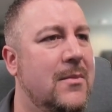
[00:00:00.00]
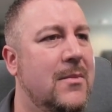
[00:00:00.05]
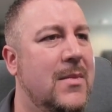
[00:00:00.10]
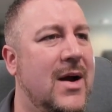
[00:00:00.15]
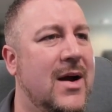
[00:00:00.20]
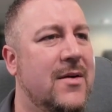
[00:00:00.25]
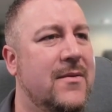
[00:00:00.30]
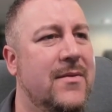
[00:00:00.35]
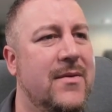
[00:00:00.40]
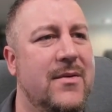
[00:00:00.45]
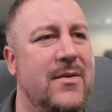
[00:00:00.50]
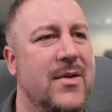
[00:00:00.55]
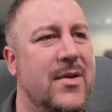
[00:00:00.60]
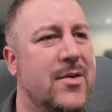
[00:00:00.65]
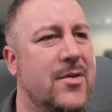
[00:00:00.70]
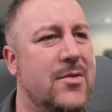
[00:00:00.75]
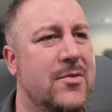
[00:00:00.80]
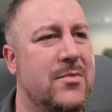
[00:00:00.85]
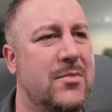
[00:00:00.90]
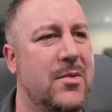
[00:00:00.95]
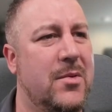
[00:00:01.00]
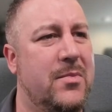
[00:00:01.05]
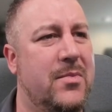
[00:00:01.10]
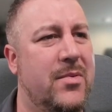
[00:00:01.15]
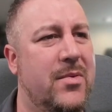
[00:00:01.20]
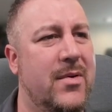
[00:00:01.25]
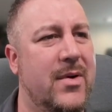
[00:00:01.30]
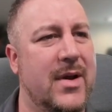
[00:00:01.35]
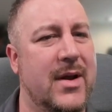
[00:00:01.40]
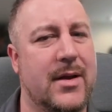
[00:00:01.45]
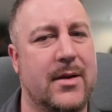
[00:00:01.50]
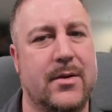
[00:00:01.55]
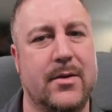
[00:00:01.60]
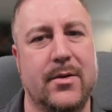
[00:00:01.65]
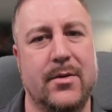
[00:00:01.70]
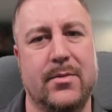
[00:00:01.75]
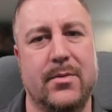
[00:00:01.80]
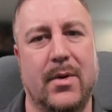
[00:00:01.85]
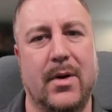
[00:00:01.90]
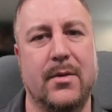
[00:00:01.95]
Magva is a pretty
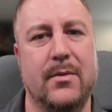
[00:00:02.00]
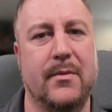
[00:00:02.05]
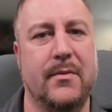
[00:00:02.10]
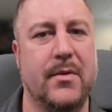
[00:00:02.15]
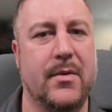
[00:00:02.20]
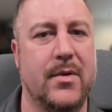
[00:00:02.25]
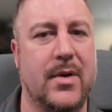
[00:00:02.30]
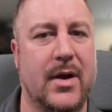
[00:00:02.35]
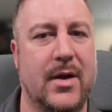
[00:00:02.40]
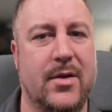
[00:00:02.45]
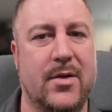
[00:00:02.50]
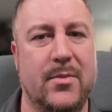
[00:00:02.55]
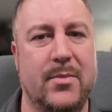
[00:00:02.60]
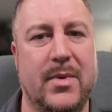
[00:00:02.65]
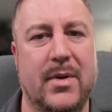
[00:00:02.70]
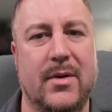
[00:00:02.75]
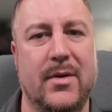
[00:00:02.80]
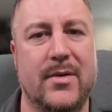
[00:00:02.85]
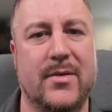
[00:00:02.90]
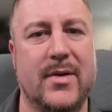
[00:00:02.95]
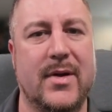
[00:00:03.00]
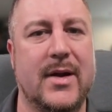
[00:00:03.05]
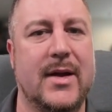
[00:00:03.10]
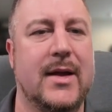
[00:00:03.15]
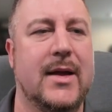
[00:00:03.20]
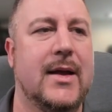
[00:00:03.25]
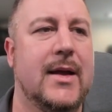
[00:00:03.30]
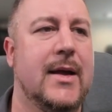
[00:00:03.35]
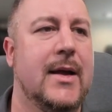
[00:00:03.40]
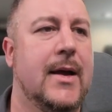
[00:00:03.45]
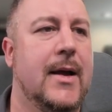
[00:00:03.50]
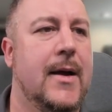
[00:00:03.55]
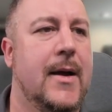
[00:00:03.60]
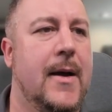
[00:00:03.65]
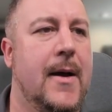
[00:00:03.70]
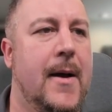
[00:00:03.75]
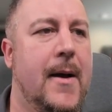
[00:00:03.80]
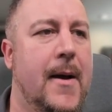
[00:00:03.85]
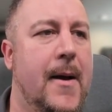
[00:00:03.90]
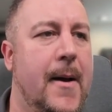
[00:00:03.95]
good one with a nice ability,
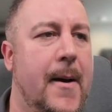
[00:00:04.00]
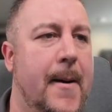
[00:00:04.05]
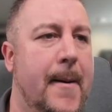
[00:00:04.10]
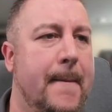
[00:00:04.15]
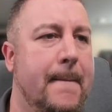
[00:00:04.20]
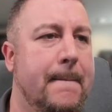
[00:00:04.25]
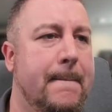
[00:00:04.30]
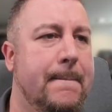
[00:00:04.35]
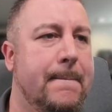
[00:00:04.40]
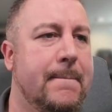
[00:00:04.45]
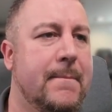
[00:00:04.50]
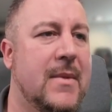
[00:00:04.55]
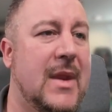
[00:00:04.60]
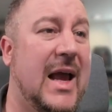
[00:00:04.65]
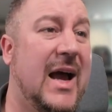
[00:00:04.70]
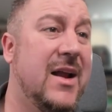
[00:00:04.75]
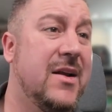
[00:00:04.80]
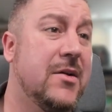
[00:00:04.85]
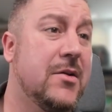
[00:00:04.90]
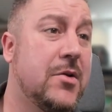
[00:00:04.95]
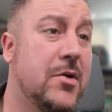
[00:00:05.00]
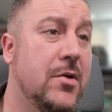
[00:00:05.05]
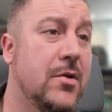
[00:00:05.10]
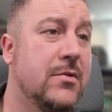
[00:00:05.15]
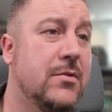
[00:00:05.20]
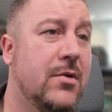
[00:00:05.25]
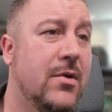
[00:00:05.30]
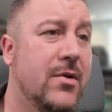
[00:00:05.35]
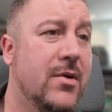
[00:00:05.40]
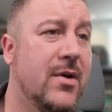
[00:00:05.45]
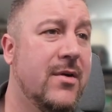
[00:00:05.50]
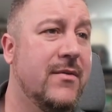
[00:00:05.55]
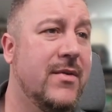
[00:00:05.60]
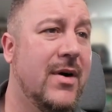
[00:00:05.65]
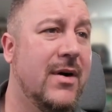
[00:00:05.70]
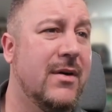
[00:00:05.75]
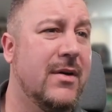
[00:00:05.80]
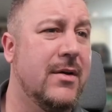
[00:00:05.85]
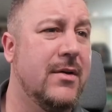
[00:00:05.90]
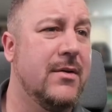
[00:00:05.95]
and a good loadout
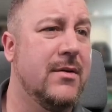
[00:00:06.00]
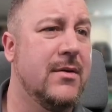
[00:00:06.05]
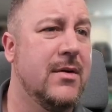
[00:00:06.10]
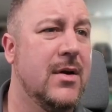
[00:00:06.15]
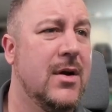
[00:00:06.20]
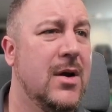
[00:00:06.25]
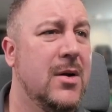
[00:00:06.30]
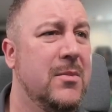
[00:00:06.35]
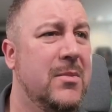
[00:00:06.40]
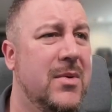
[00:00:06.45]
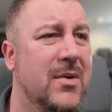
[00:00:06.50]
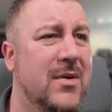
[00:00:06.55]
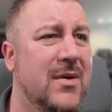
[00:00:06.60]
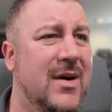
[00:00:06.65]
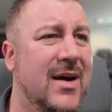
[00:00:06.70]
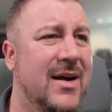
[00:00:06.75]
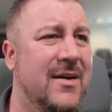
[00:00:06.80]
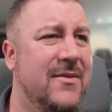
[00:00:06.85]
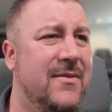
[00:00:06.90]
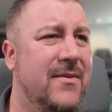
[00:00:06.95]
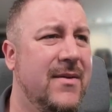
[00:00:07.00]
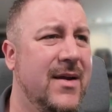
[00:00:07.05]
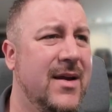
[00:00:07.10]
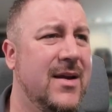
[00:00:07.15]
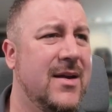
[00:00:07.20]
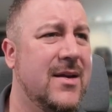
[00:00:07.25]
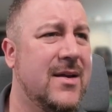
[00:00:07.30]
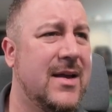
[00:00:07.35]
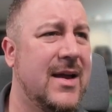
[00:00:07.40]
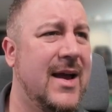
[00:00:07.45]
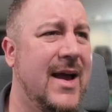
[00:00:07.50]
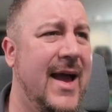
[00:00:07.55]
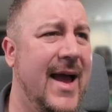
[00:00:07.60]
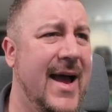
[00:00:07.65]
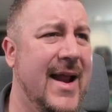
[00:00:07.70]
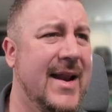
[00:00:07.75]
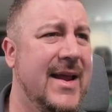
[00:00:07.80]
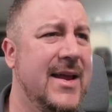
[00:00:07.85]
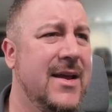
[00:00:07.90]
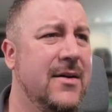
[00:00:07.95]
value. But I think
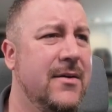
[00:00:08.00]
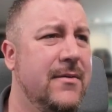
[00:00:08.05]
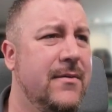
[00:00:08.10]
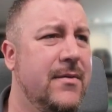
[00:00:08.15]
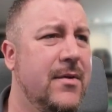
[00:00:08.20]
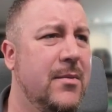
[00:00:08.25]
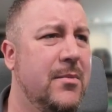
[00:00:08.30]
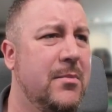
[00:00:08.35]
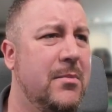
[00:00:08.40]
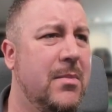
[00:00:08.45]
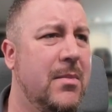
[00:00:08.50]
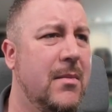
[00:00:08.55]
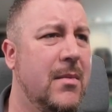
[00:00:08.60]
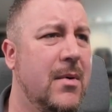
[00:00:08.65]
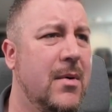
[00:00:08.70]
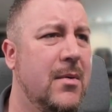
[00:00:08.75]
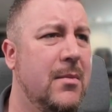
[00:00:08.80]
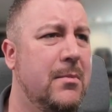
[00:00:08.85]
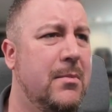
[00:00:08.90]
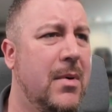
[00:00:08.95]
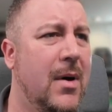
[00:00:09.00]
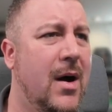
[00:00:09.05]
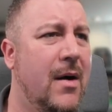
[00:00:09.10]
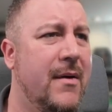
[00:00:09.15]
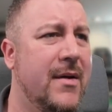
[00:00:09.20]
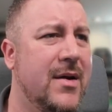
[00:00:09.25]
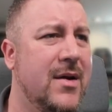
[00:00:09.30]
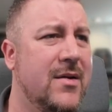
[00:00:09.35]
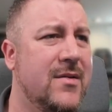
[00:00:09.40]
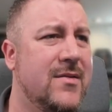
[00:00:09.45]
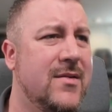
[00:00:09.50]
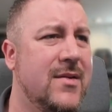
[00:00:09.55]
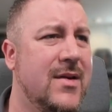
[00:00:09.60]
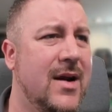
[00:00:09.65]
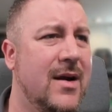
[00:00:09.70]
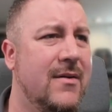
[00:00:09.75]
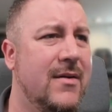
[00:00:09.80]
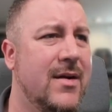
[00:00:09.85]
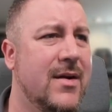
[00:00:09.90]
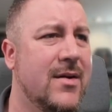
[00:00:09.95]
any of them, barring the
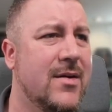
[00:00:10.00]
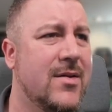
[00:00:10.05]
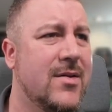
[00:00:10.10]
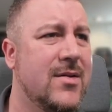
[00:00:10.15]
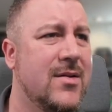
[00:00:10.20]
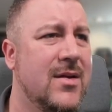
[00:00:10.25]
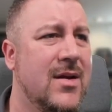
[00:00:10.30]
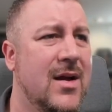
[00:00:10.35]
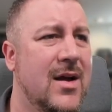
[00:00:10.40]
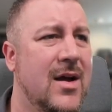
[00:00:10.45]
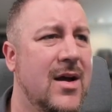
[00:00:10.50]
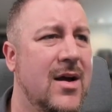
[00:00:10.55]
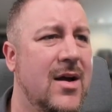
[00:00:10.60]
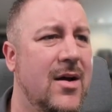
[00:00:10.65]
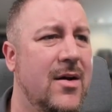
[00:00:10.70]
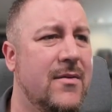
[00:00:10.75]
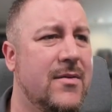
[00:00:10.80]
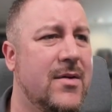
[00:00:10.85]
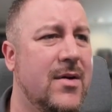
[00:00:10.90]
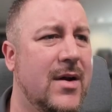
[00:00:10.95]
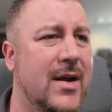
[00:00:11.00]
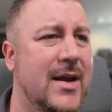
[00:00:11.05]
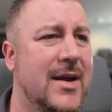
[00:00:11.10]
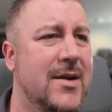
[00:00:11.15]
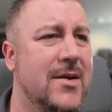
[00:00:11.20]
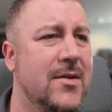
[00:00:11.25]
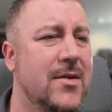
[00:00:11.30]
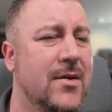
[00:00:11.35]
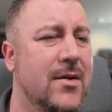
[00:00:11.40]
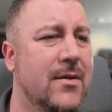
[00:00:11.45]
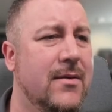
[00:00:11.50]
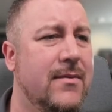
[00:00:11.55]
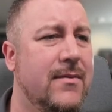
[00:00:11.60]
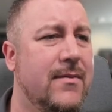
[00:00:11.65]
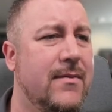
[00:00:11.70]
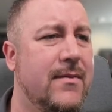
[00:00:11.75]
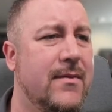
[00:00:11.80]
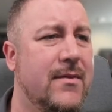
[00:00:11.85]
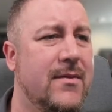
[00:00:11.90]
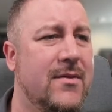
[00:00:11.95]
generics, have got enough
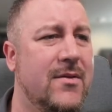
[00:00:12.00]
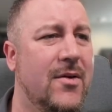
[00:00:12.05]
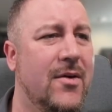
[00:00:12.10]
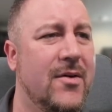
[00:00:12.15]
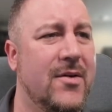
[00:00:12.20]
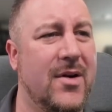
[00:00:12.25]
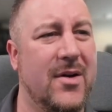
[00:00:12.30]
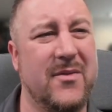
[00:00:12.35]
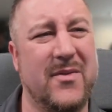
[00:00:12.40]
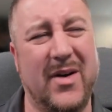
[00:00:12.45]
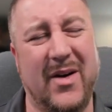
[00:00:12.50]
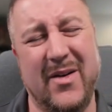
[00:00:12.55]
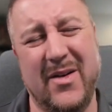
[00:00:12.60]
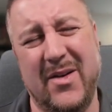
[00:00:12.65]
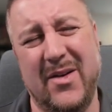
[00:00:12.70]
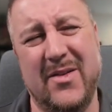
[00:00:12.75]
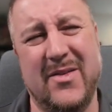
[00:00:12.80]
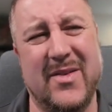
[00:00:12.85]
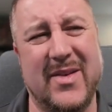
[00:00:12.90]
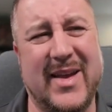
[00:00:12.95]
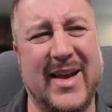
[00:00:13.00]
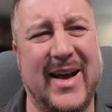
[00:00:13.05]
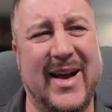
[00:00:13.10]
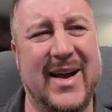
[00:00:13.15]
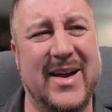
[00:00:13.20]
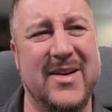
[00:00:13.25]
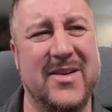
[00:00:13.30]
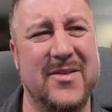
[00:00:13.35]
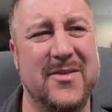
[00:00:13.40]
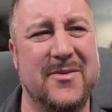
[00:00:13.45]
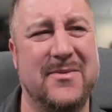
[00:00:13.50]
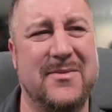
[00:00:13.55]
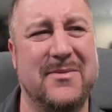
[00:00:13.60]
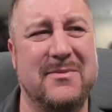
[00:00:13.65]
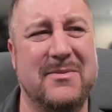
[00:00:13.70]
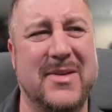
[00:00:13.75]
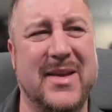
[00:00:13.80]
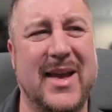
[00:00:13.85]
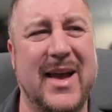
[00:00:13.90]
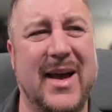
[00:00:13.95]
loadout value to kind of
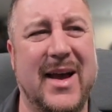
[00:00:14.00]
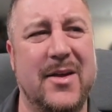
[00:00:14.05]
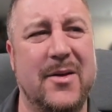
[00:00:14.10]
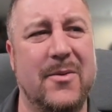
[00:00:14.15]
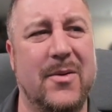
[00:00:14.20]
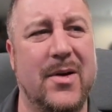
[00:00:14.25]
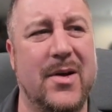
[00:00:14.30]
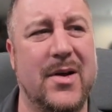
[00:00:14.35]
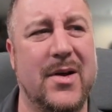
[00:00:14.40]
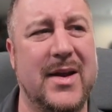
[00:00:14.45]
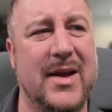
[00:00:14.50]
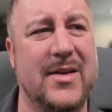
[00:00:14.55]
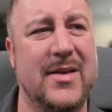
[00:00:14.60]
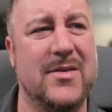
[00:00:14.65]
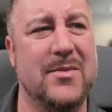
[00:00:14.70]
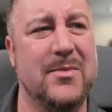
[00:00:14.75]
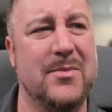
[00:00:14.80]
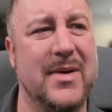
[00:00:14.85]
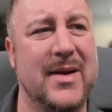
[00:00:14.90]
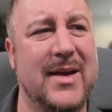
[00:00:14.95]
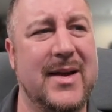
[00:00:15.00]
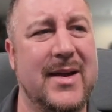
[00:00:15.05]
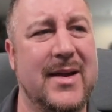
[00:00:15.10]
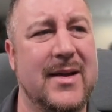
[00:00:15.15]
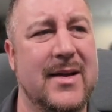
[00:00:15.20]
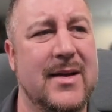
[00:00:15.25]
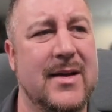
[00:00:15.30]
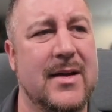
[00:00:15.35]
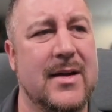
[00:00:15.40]
get you where you need to be.